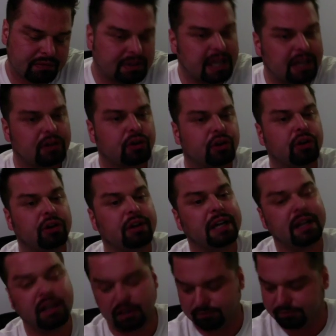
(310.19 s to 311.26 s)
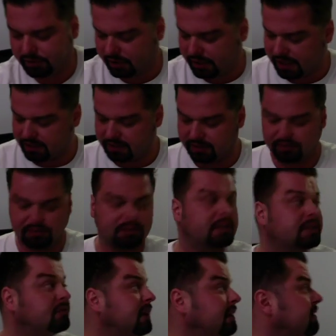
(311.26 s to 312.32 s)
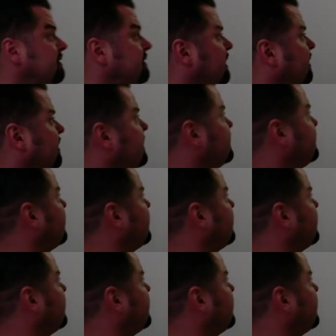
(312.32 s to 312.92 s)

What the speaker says: take your current income. Okay, so let's write this down. Let's